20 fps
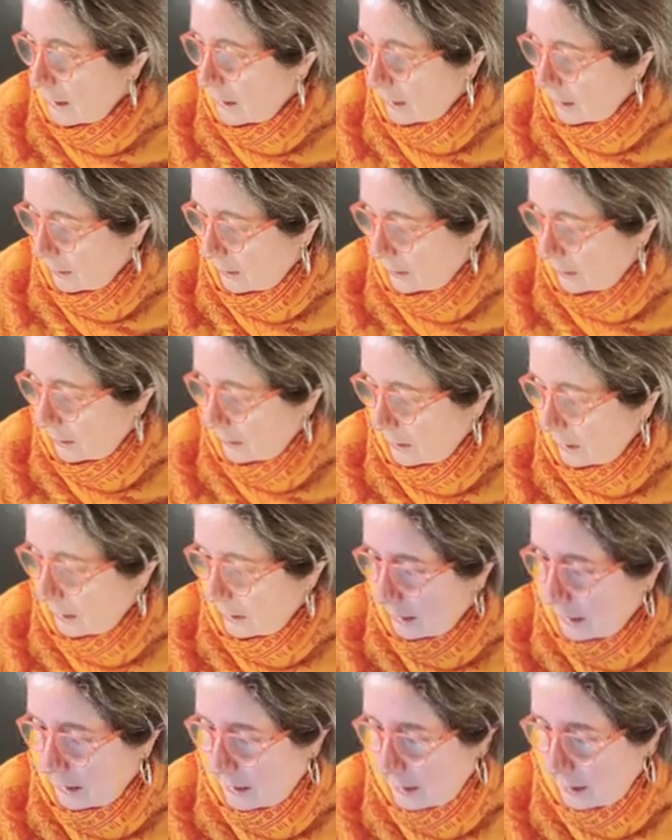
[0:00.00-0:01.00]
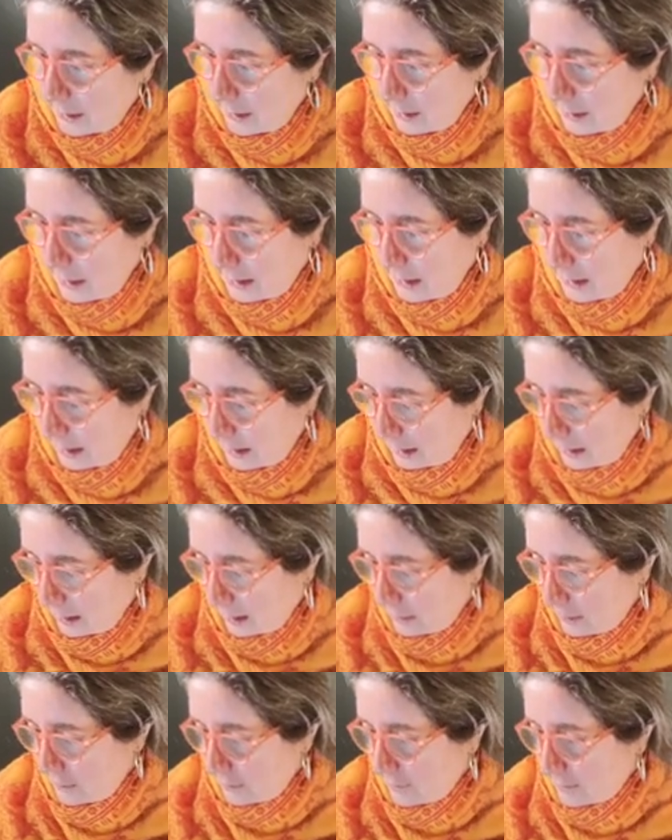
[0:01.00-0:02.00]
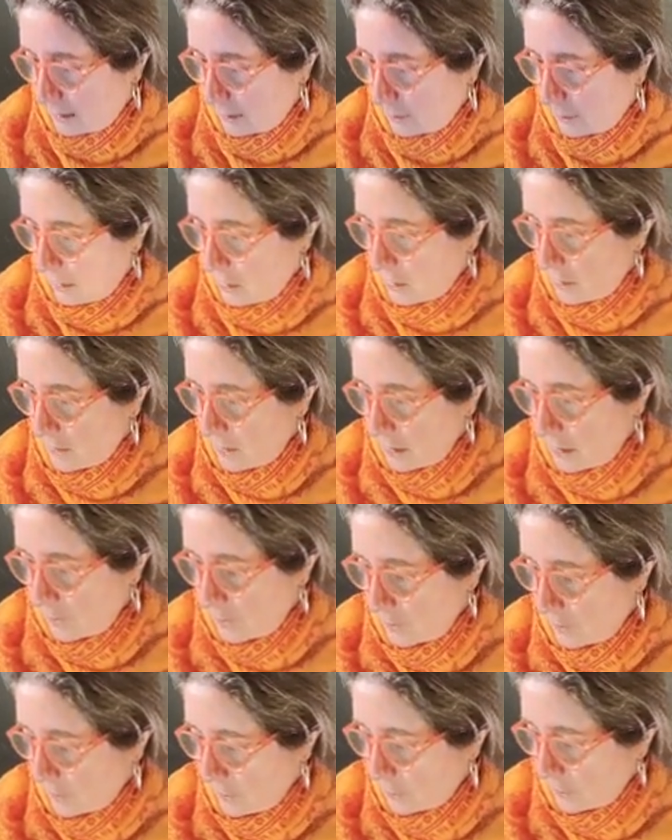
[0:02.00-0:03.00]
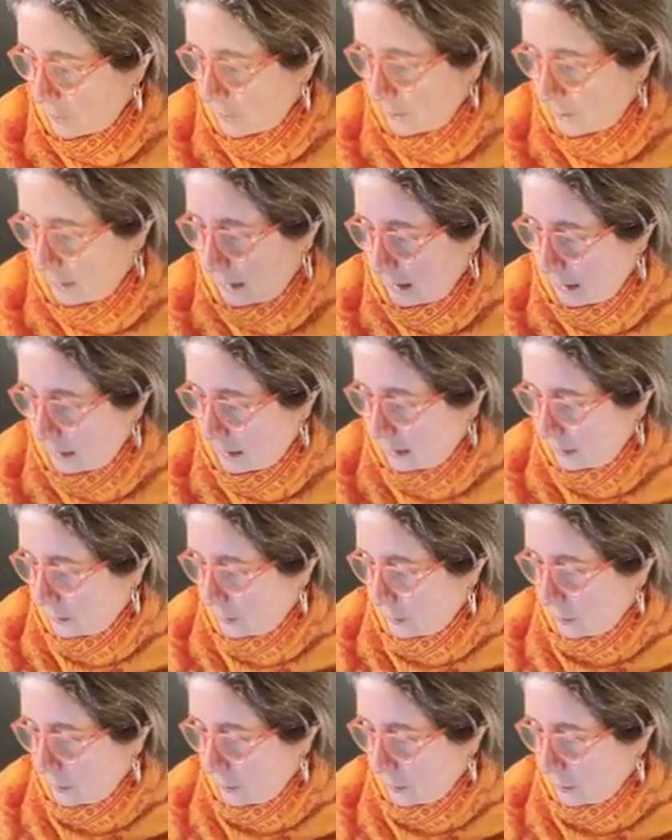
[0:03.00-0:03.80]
All right. Okay. And I've just got to make